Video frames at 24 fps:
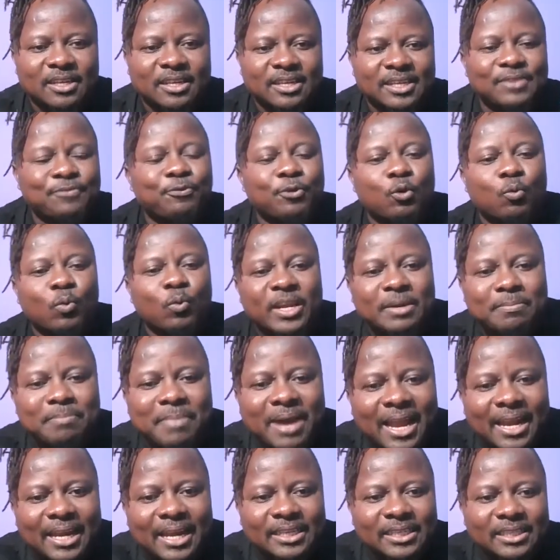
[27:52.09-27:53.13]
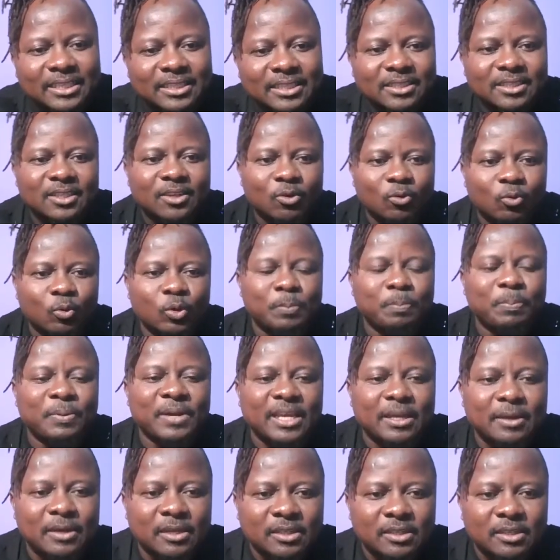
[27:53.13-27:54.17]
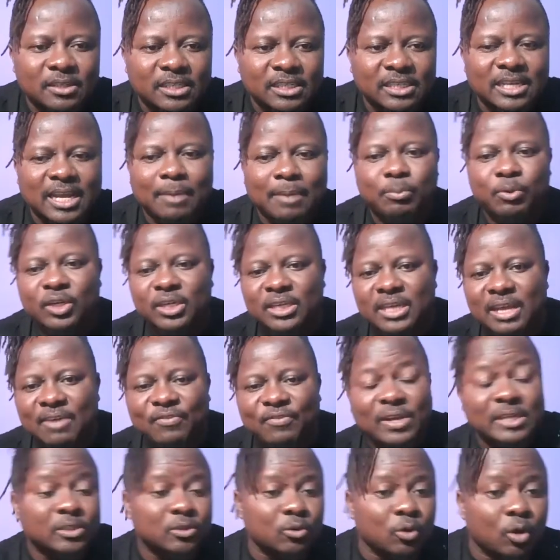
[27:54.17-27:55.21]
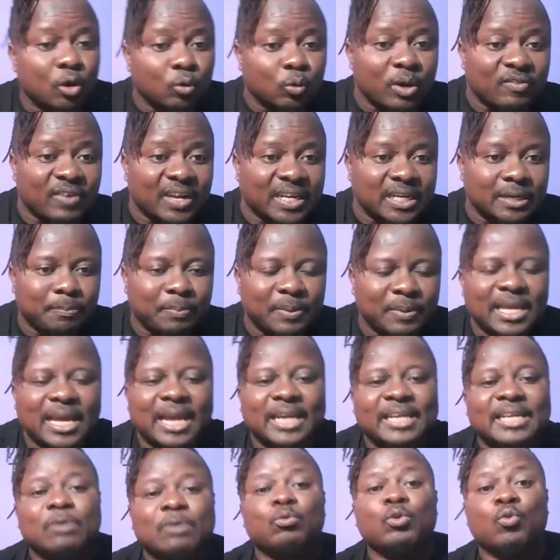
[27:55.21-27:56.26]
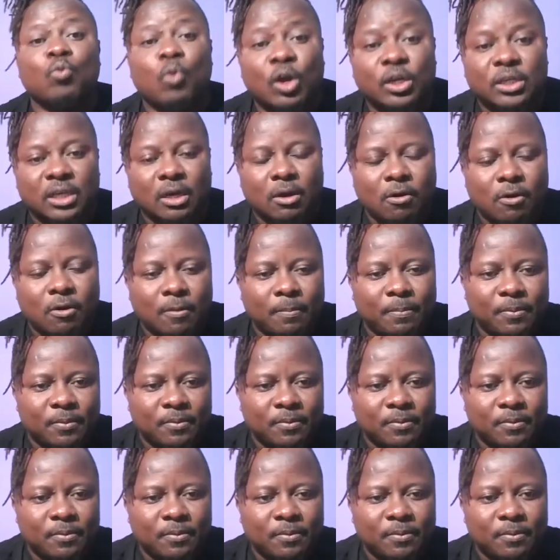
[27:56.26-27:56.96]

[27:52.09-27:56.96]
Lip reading: If we win Mali, we play either Burkina Faso or whoever they play, and then we won the cup.